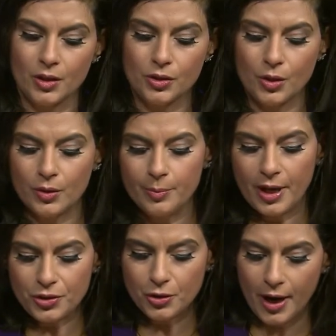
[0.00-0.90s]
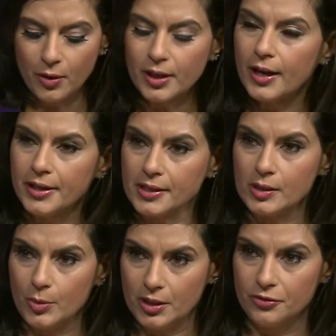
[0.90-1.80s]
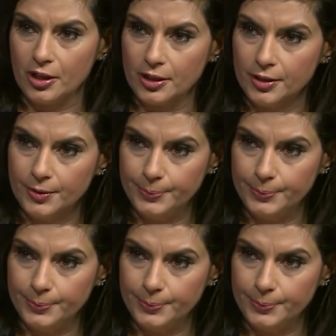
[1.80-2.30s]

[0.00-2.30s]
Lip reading: So, Ambassador, how can ISIS be defeated?